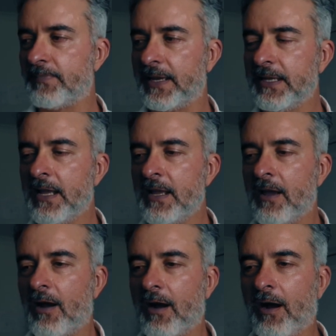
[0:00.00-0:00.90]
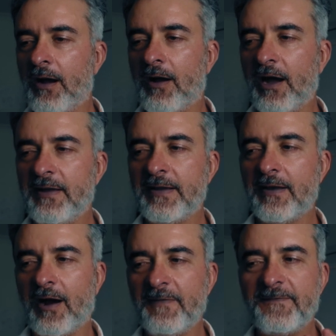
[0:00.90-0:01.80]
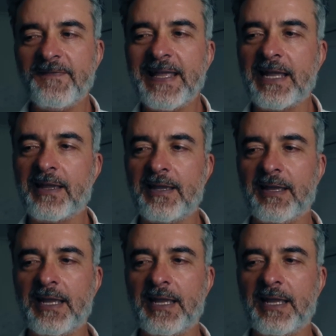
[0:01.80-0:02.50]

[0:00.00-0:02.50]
But I think